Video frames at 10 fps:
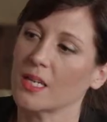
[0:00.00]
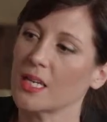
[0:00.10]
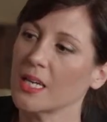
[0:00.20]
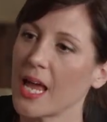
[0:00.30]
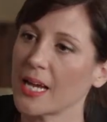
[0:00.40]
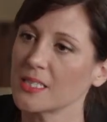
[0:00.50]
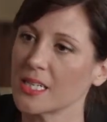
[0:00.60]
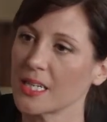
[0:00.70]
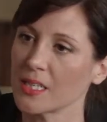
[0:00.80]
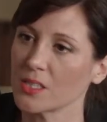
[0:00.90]

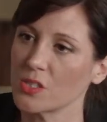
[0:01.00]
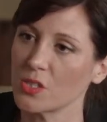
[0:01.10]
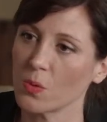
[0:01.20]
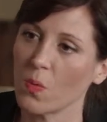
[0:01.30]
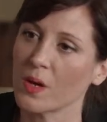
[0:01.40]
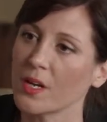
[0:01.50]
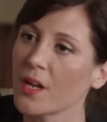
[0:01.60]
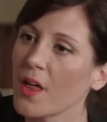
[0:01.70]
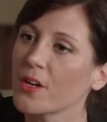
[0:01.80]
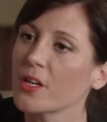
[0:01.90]
connecting to one
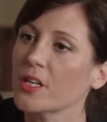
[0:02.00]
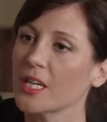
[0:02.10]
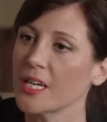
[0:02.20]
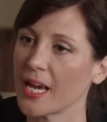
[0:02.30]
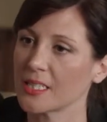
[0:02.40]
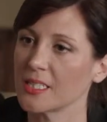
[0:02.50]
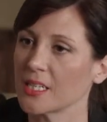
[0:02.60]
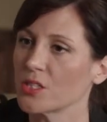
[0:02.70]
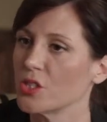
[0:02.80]
another, connecting